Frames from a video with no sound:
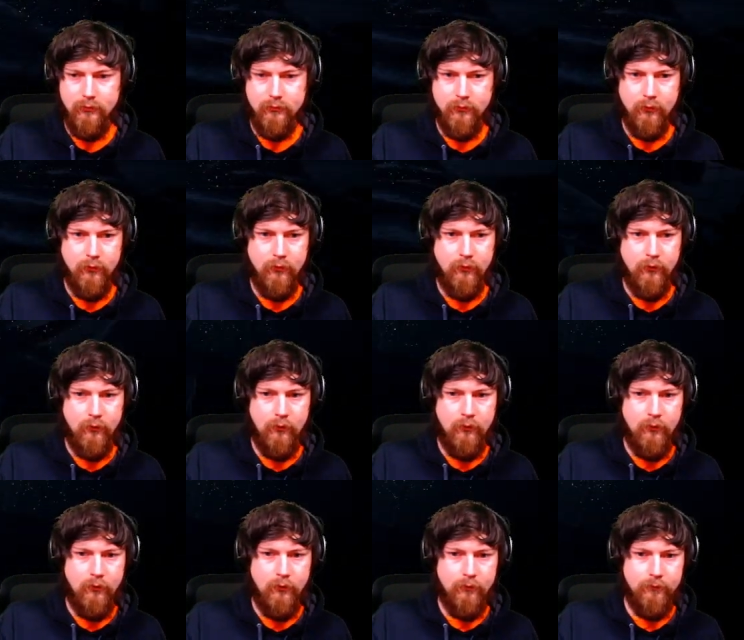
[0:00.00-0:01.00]

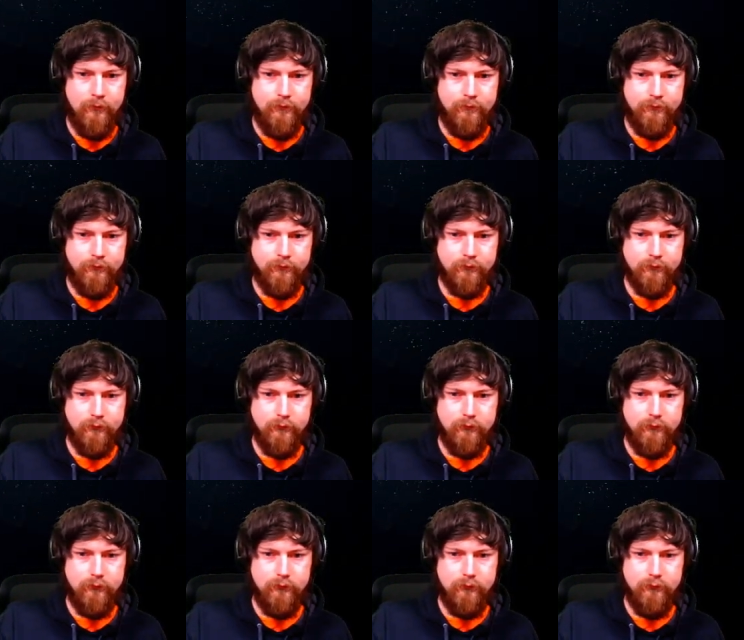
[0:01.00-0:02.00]

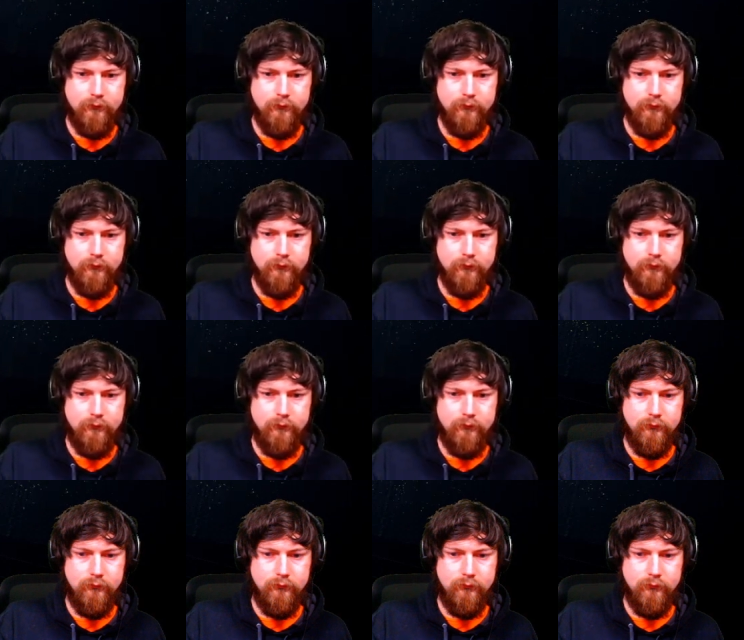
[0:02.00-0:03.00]

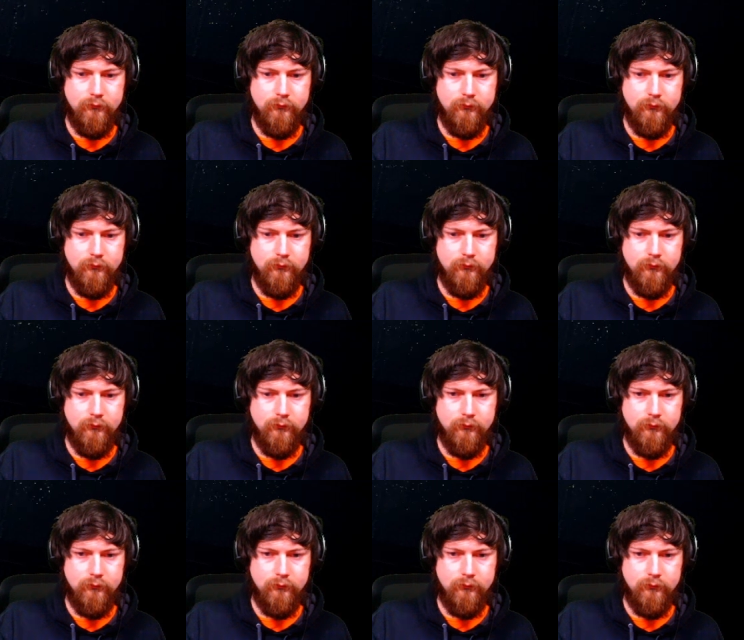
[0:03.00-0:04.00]

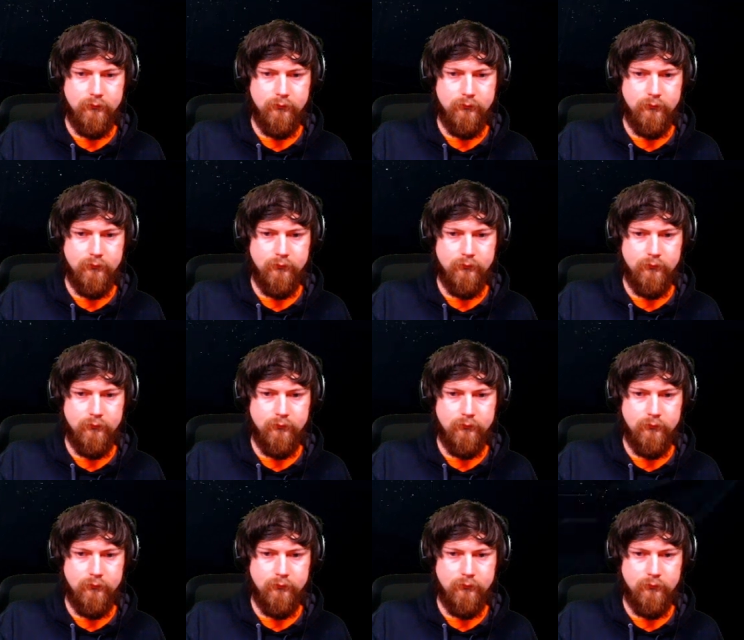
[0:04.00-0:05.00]

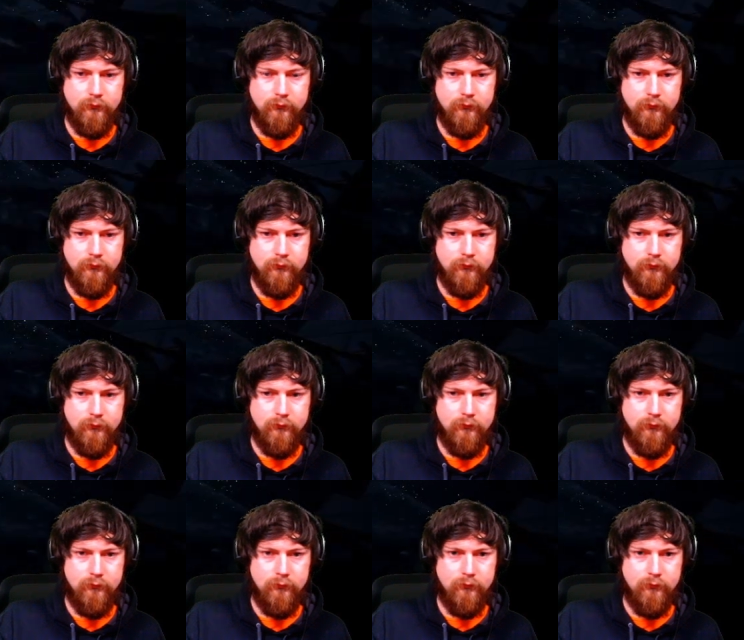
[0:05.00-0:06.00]

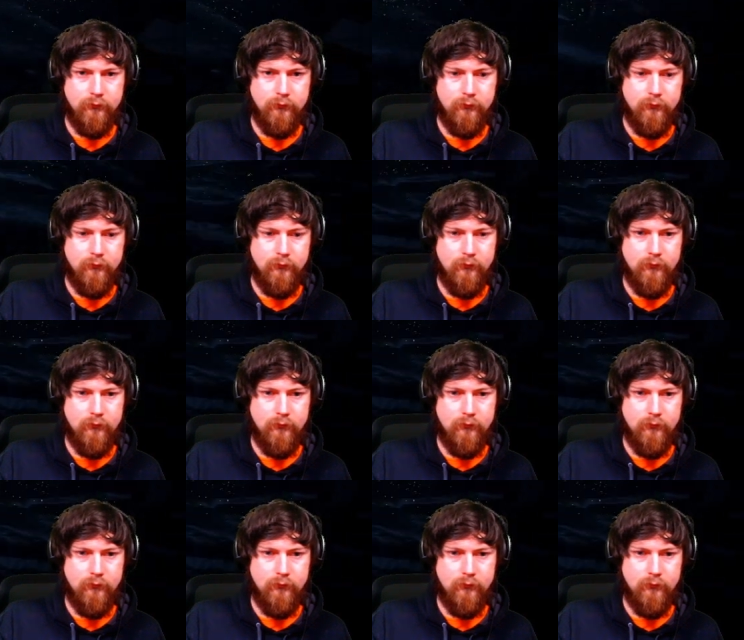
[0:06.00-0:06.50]
Nobody speaks.